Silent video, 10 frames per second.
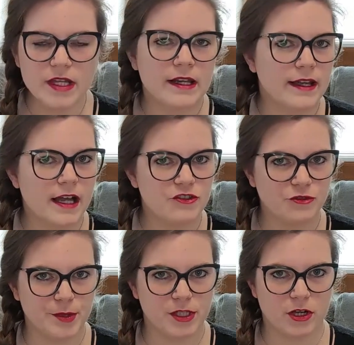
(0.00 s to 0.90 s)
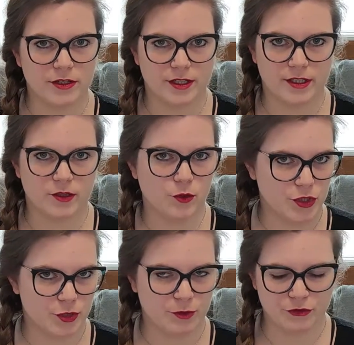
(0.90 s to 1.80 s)
Like, I've been contacted
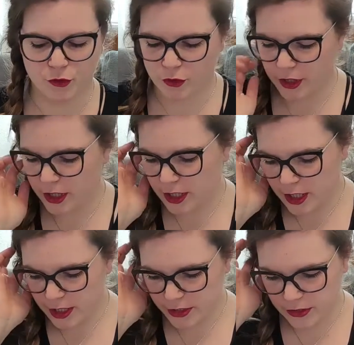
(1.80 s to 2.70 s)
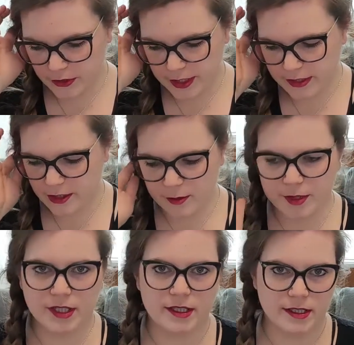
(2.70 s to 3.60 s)
once before, so it's not a
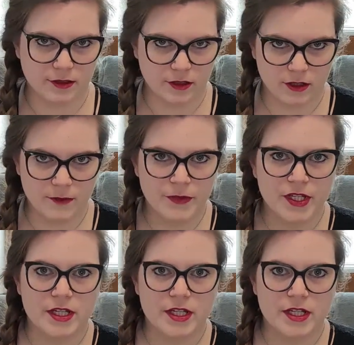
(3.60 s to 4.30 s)
big deal at all.